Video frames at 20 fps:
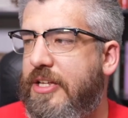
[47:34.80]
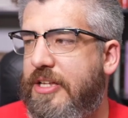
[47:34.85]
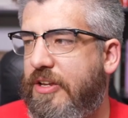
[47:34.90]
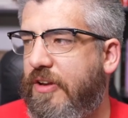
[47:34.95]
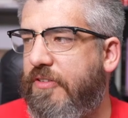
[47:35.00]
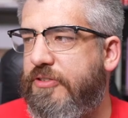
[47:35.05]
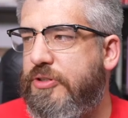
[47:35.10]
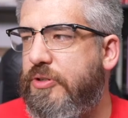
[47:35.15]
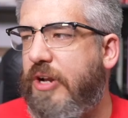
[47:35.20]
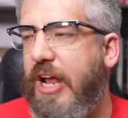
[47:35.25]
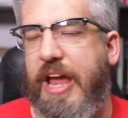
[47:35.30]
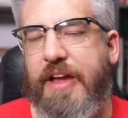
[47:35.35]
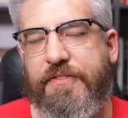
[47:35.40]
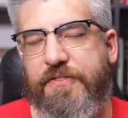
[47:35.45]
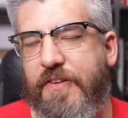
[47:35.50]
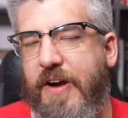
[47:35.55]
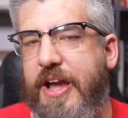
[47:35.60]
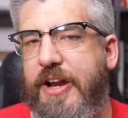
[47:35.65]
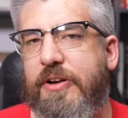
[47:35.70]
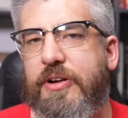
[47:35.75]
Dude, a
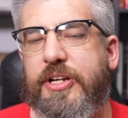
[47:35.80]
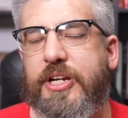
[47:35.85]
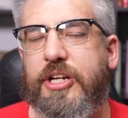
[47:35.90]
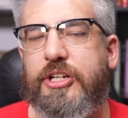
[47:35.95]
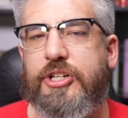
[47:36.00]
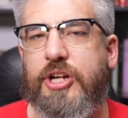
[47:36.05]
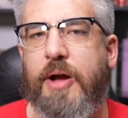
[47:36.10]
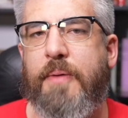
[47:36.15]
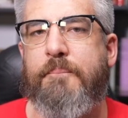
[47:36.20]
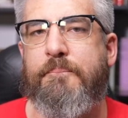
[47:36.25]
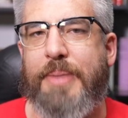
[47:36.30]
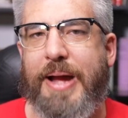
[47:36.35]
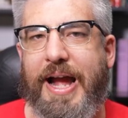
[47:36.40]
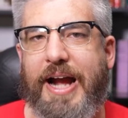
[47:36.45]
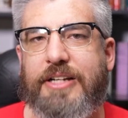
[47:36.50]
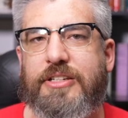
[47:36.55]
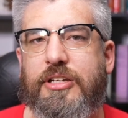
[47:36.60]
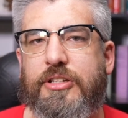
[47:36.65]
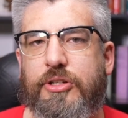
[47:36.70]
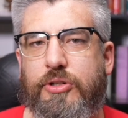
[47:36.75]
fighter could come back
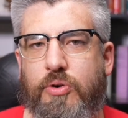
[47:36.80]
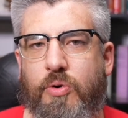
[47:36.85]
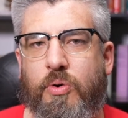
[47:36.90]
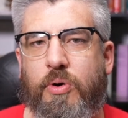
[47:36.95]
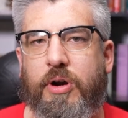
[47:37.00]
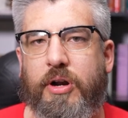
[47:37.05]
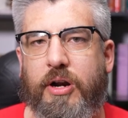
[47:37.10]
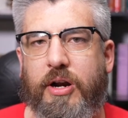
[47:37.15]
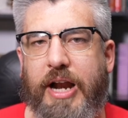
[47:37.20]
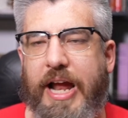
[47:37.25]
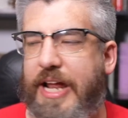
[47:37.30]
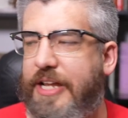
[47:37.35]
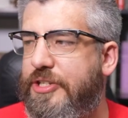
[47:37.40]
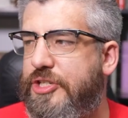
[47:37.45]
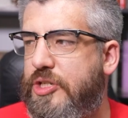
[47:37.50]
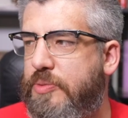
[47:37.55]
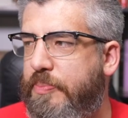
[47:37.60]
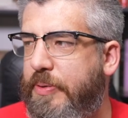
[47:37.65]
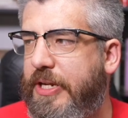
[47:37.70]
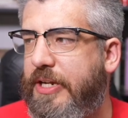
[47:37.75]
to the corner and
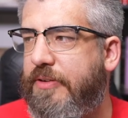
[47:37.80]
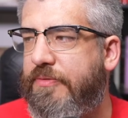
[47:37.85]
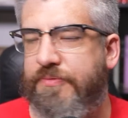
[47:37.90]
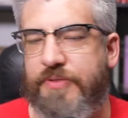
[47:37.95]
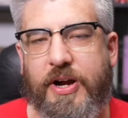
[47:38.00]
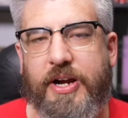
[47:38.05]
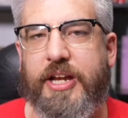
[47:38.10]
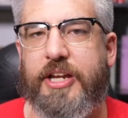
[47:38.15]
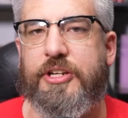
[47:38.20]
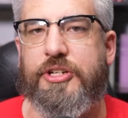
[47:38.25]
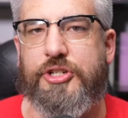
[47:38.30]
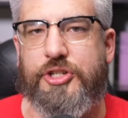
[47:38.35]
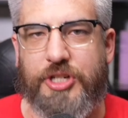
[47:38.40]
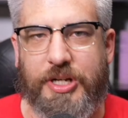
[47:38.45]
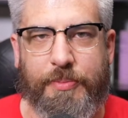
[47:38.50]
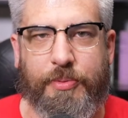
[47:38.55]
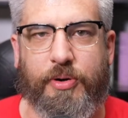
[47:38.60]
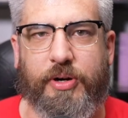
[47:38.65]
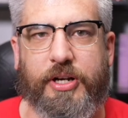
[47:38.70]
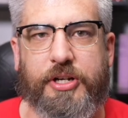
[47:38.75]
speak fucking
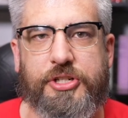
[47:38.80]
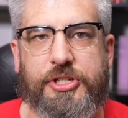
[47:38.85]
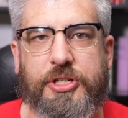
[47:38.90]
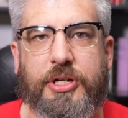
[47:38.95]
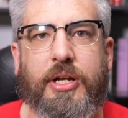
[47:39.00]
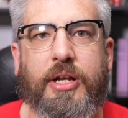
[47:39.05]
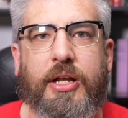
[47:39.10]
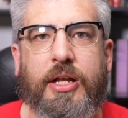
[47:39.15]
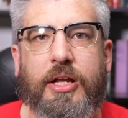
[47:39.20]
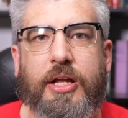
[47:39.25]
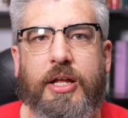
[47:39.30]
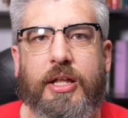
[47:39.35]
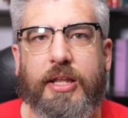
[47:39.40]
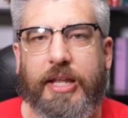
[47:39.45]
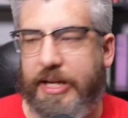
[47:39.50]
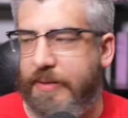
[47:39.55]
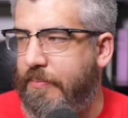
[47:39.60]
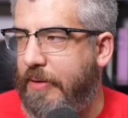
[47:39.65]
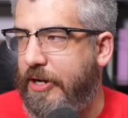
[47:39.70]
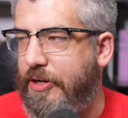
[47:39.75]
gibberish
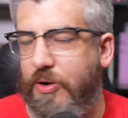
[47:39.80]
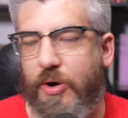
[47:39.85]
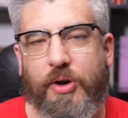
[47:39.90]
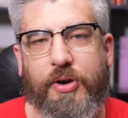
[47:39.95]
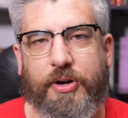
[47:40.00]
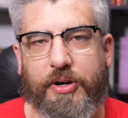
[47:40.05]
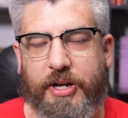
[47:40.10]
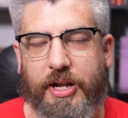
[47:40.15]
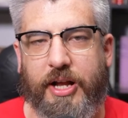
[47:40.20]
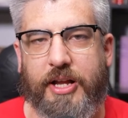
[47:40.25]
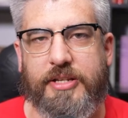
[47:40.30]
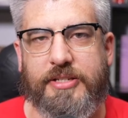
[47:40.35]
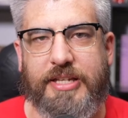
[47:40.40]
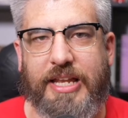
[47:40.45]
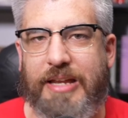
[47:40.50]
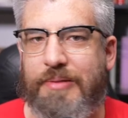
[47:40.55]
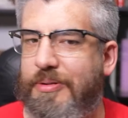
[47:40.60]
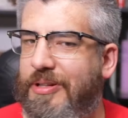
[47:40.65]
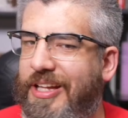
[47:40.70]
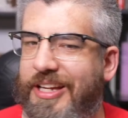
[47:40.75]
like my daughter does, and
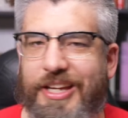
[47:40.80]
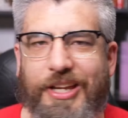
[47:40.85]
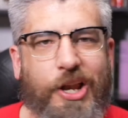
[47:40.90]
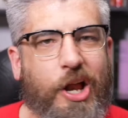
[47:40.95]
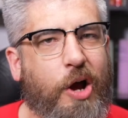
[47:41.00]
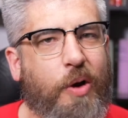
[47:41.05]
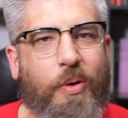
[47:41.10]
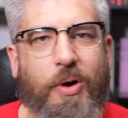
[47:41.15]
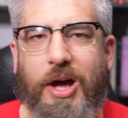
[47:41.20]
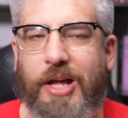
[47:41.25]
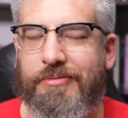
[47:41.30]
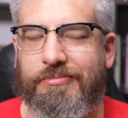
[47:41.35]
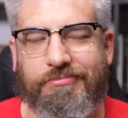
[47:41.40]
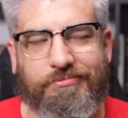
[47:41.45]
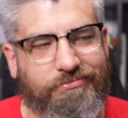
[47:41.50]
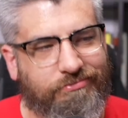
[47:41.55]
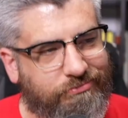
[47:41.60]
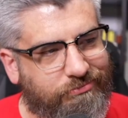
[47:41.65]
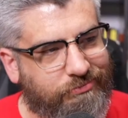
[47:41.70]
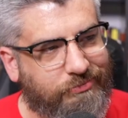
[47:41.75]
they'd be like, you know what?
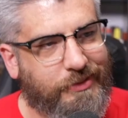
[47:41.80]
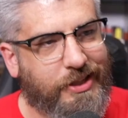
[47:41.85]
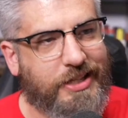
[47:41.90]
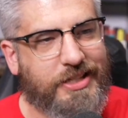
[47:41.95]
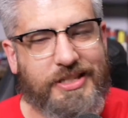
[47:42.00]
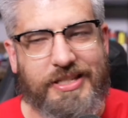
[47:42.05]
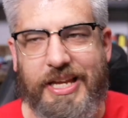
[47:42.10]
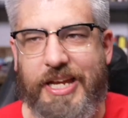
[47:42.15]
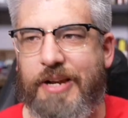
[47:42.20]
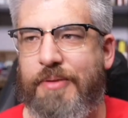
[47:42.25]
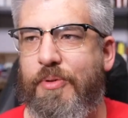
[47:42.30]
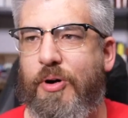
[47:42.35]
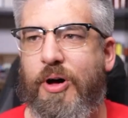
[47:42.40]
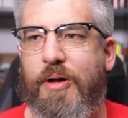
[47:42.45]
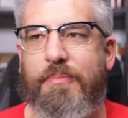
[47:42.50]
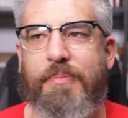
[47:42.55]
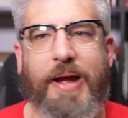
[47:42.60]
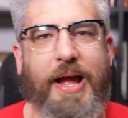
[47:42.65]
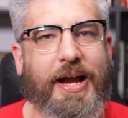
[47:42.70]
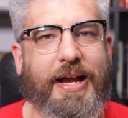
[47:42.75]
Send him
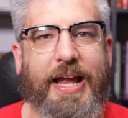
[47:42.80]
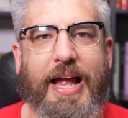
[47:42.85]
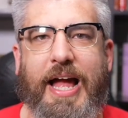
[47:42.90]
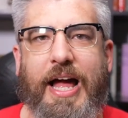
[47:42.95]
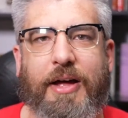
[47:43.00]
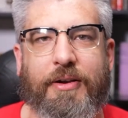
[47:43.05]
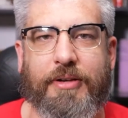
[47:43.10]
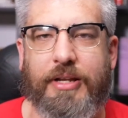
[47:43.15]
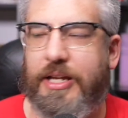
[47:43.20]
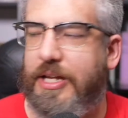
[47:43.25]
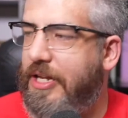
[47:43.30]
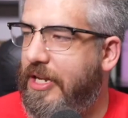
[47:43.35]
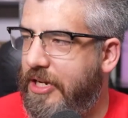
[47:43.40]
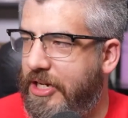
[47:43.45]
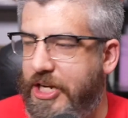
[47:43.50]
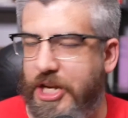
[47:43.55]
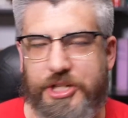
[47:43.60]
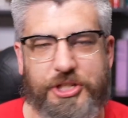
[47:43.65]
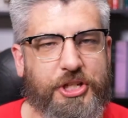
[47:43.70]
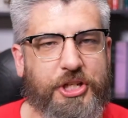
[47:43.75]
on back out,
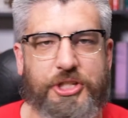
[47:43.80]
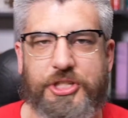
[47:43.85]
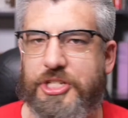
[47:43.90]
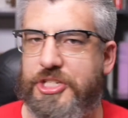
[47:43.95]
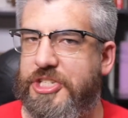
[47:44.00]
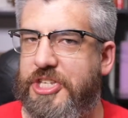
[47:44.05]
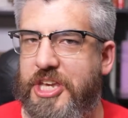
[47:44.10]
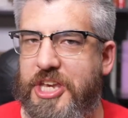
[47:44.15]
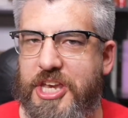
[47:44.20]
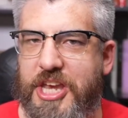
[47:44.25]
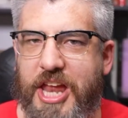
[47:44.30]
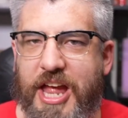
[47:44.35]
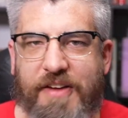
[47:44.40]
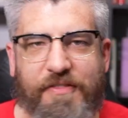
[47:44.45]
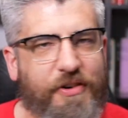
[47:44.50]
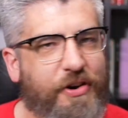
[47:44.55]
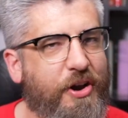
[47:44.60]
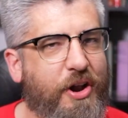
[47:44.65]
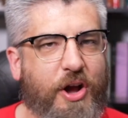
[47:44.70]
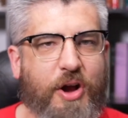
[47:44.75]
because you just
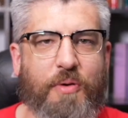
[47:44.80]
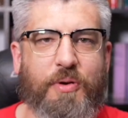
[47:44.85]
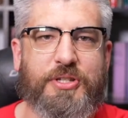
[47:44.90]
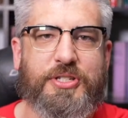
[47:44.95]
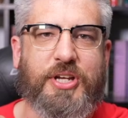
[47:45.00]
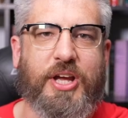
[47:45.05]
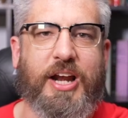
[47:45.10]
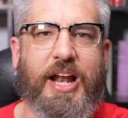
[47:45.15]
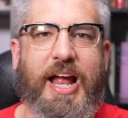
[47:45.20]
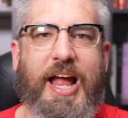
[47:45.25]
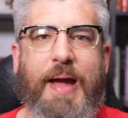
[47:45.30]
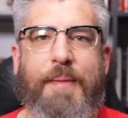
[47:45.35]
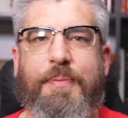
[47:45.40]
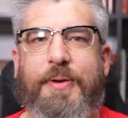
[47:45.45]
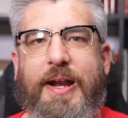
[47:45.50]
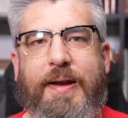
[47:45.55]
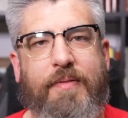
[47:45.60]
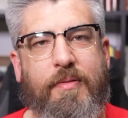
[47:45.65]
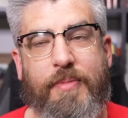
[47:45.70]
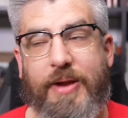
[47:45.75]
never know what's going to happen
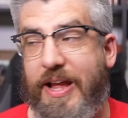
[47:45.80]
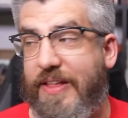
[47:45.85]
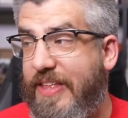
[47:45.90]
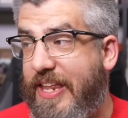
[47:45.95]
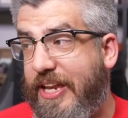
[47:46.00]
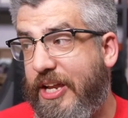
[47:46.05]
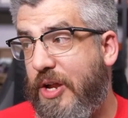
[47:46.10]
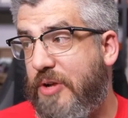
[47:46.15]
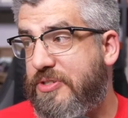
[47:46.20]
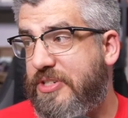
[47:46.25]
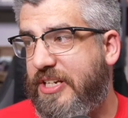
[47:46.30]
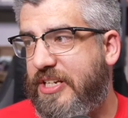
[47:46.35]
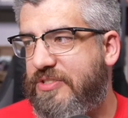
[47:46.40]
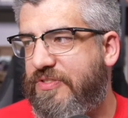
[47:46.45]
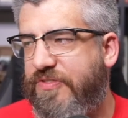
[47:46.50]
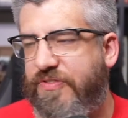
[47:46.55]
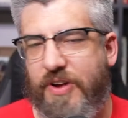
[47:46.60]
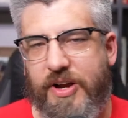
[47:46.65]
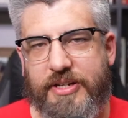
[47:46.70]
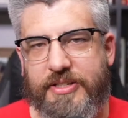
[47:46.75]
in MMA. And then he goes and gets
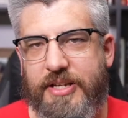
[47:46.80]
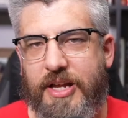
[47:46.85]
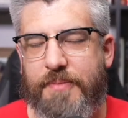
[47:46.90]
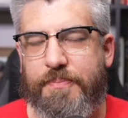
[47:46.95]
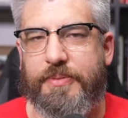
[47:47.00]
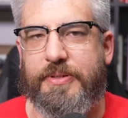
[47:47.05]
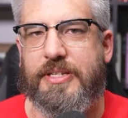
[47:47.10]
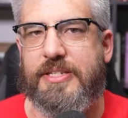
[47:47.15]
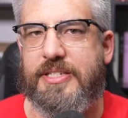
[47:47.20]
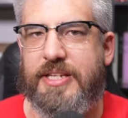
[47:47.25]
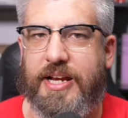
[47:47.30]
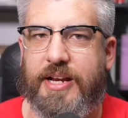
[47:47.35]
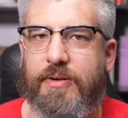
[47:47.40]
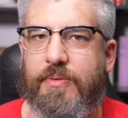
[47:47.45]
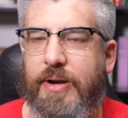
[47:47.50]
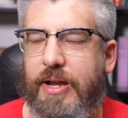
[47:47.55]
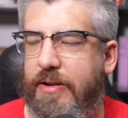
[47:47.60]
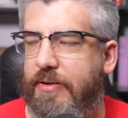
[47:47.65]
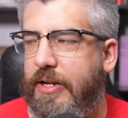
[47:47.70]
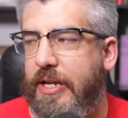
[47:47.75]
fucked up in the second
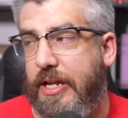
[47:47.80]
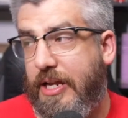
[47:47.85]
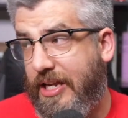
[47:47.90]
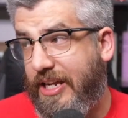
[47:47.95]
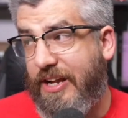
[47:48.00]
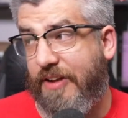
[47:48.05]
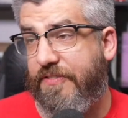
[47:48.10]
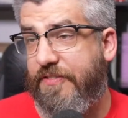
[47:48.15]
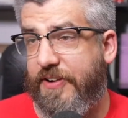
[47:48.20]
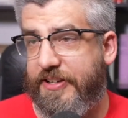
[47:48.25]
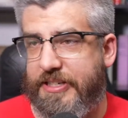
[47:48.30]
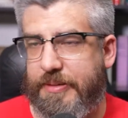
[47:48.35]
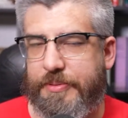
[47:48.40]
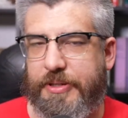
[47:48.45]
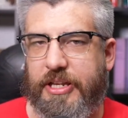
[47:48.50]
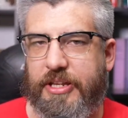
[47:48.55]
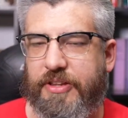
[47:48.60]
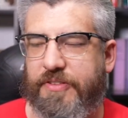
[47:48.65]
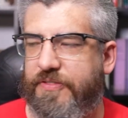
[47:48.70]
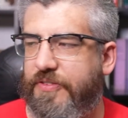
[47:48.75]
round. He got fucked up at the
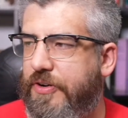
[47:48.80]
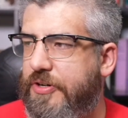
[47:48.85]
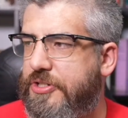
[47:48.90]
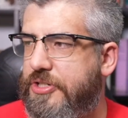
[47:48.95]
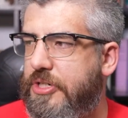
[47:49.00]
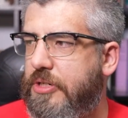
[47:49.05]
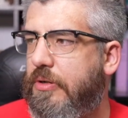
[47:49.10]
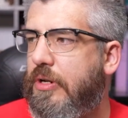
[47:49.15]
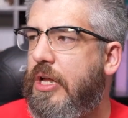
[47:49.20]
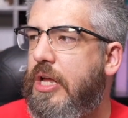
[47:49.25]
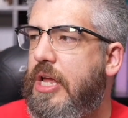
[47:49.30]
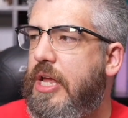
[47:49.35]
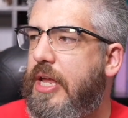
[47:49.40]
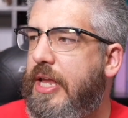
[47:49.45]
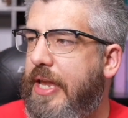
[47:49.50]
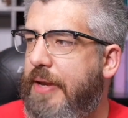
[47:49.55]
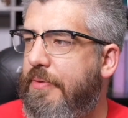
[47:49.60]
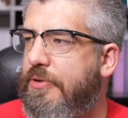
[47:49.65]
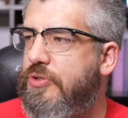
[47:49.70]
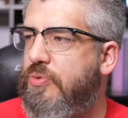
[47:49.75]
end of the first, too.
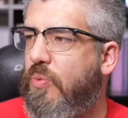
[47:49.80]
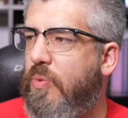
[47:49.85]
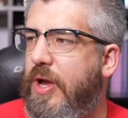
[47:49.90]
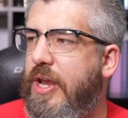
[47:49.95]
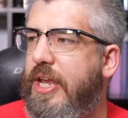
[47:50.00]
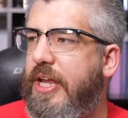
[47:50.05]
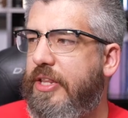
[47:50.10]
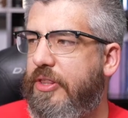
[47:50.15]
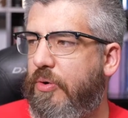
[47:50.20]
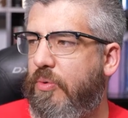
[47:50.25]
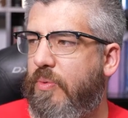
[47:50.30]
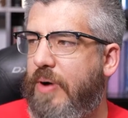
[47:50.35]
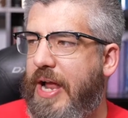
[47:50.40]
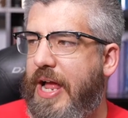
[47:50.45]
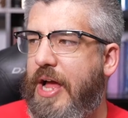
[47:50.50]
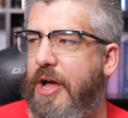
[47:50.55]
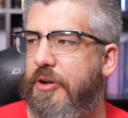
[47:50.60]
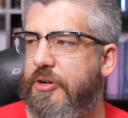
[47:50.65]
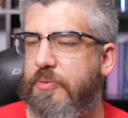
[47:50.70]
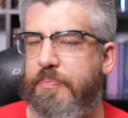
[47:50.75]
He was winning the
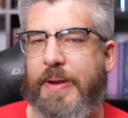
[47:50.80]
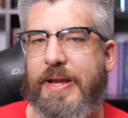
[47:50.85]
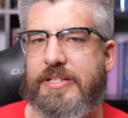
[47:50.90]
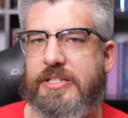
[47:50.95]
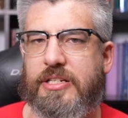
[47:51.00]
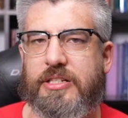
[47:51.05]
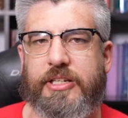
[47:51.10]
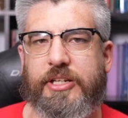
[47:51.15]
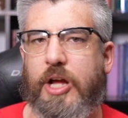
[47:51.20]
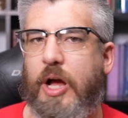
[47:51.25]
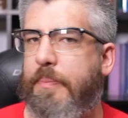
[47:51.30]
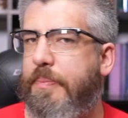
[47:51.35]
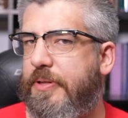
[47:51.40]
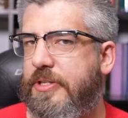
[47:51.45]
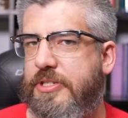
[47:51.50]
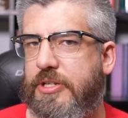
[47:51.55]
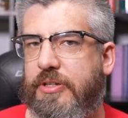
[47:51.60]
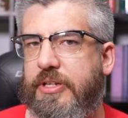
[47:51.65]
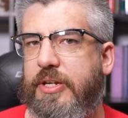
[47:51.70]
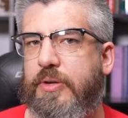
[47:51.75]
round basically up
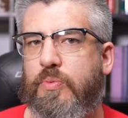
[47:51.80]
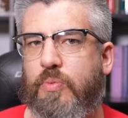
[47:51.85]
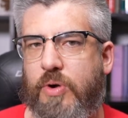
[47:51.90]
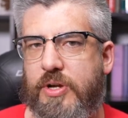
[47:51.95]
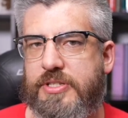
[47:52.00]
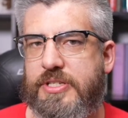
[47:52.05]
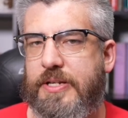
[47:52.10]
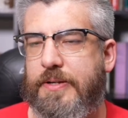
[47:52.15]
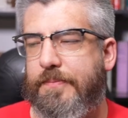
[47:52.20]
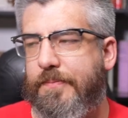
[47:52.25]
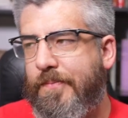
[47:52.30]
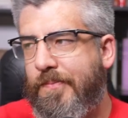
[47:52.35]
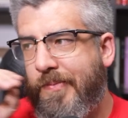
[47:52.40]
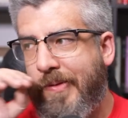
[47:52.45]
until he wasn't.